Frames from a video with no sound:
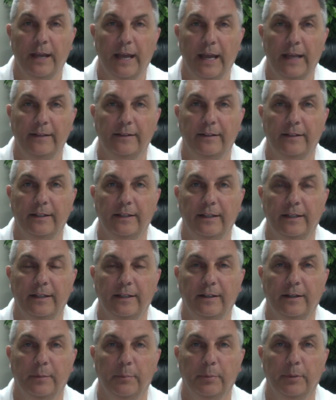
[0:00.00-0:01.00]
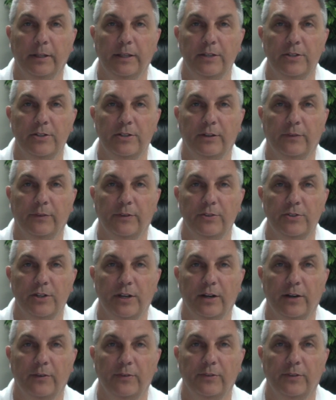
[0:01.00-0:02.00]
At the completion of the
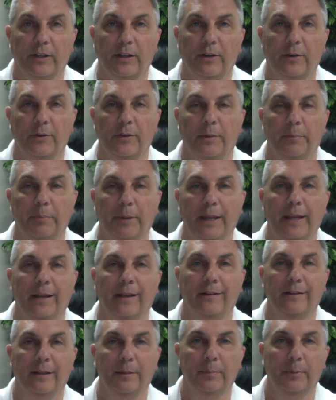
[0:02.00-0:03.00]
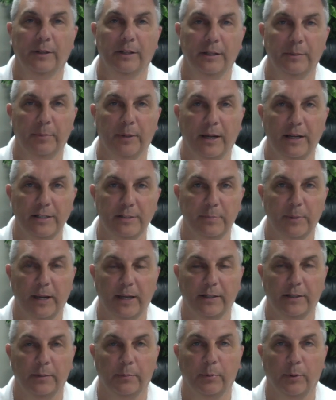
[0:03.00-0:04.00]
sheriff's sale, the bank typically buys
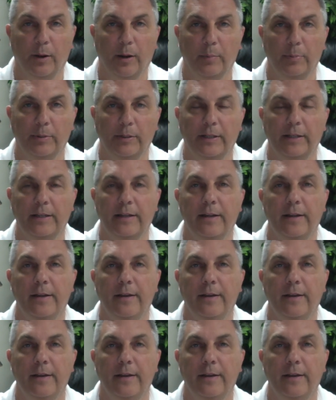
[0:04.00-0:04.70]
back the property